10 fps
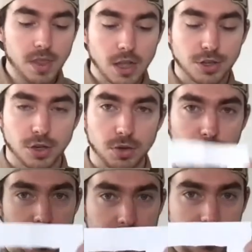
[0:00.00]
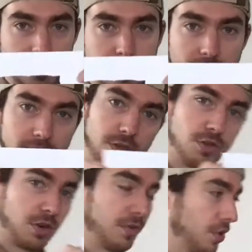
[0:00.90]
So you take this and you
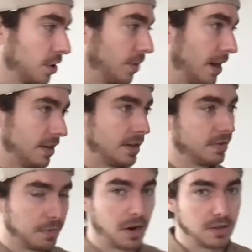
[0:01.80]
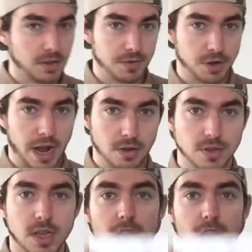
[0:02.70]
sort of look around at different parts of your house,